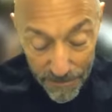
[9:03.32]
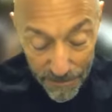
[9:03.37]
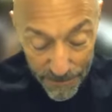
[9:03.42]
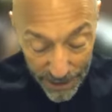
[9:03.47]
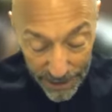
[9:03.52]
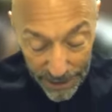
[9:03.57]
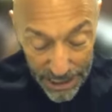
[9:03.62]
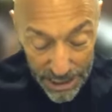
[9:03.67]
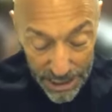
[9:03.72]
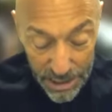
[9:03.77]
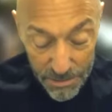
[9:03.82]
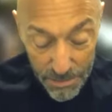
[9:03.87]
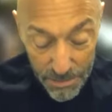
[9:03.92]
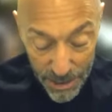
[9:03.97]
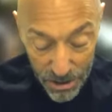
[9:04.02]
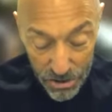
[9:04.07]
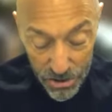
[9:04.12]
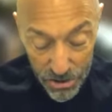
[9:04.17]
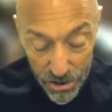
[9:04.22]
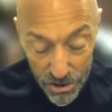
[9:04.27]
Finland's
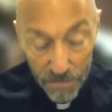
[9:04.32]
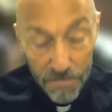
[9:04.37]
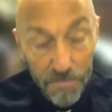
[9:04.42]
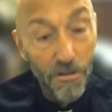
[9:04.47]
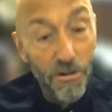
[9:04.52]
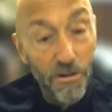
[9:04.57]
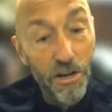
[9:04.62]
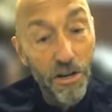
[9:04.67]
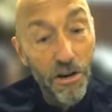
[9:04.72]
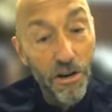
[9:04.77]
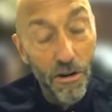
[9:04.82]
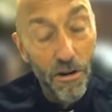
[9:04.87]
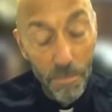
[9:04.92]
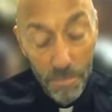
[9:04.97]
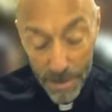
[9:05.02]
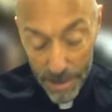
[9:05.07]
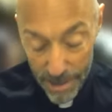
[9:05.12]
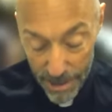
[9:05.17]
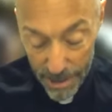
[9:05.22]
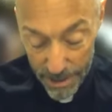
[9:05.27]
Minister for
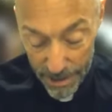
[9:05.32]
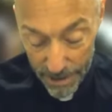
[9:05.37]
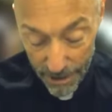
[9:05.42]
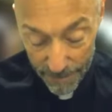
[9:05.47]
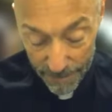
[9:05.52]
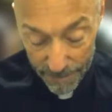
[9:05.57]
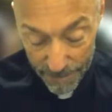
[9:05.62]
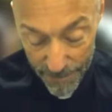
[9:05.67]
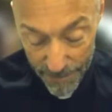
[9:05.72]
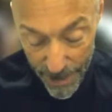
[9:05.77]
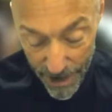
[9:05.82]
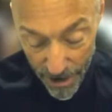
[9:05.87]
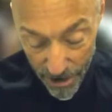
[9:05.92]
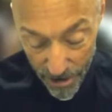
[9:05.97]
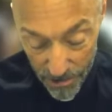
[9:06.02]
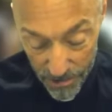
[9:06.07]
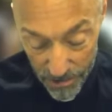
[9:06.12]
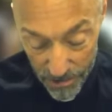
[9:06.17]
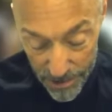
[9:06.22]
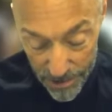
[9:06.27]
European
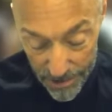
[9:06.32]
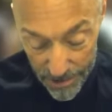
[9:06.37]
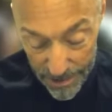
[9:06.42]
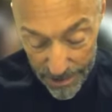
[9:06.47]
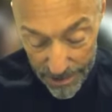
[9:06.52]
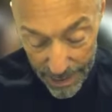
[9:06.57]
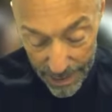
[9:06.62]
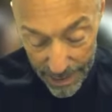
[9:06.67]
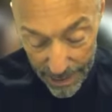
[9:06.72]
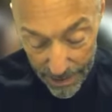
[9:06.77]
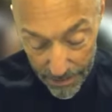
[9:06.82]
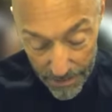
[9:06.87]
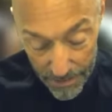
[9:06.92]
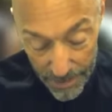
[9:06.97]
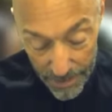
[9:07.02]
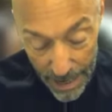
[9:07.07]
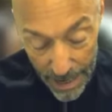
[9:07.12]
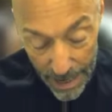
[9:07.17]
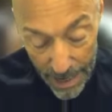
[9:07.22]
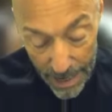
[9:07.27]
Affairs. His name
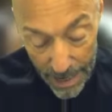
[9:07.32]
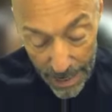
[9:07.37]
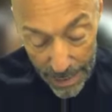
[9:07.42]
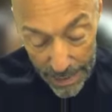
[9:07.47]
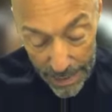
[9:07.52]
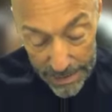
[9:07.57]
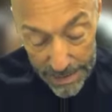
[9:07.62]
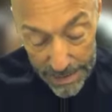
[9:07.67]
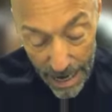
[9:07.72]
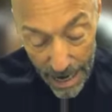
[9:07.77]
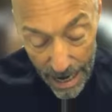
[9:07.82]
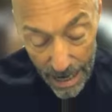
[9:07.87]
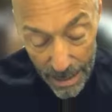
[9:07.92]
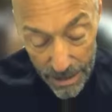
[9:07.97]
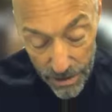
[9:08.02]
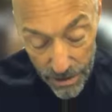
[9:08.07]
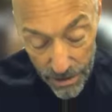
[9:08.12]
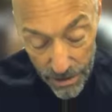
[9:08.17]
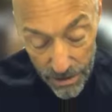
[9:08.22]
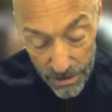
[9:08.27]
is
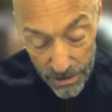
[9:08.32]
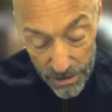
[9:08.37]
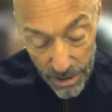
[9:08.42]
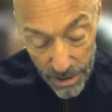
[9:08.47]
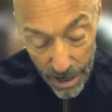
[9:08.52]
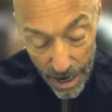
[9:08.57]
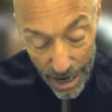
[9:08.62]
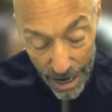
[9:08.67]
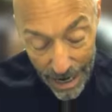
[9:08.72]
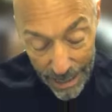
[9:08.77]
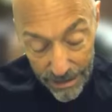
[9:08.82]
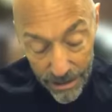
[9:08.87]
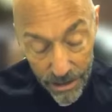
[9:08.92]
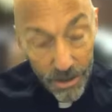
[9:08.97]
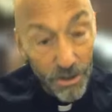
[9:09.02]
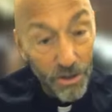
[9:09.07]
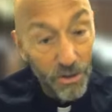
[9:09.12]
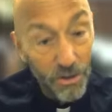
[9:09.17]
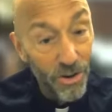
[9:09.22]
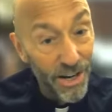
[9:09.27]
Anders
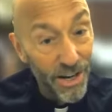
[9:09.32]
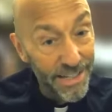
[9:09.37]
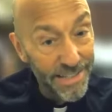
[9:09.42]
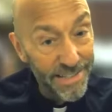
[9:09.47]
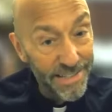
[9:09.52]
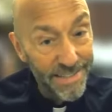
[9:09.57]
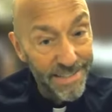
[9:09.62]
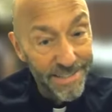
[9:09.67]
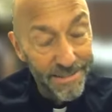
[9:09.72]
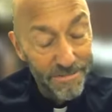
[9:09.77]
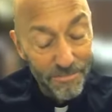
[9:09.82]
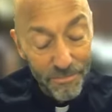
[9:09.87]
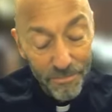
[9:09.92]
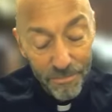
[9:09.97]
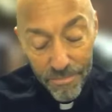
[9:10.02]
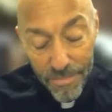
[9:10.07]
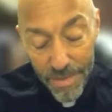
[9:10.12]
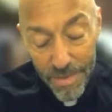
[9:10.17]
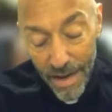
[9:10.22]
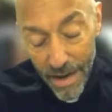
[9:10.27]
Adlercreutz,
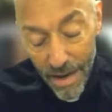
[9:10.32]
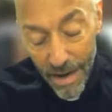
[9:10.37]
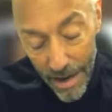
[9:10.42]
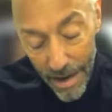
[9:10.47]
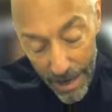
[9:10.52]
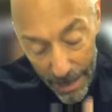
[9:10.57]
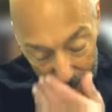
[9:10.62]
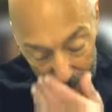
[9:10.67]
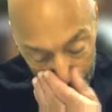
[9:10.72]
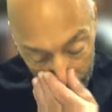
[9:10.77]
and